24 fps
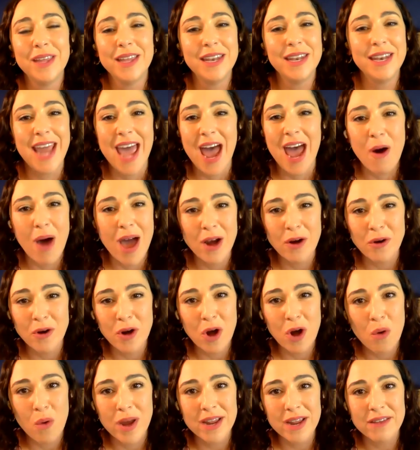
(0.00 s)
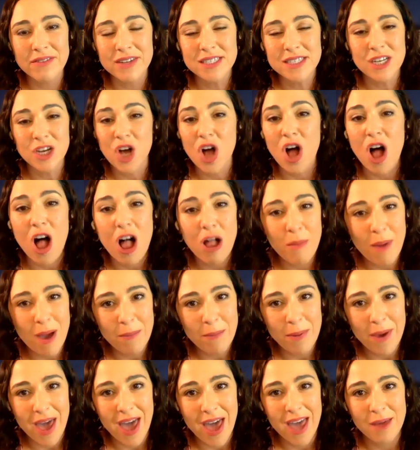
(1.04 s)
now I don't know what even to call my
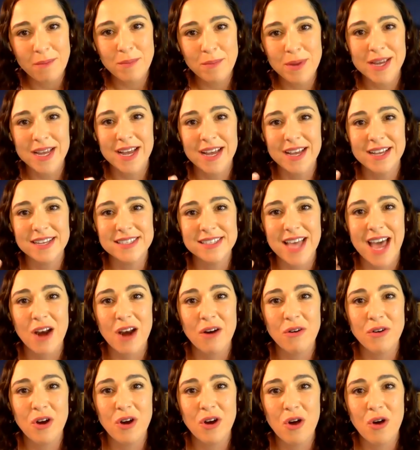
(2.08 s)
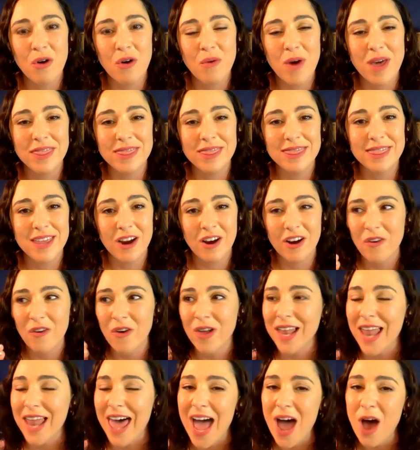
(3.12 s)
pet because I don't know what they're going to
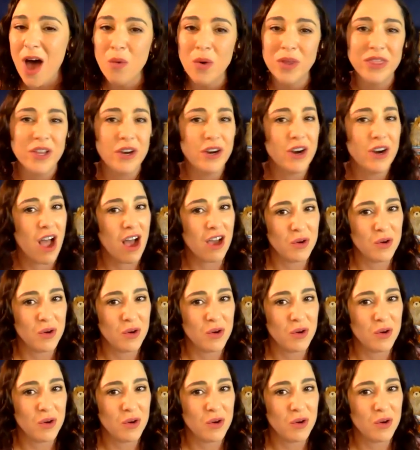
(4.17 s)
allow, what they're not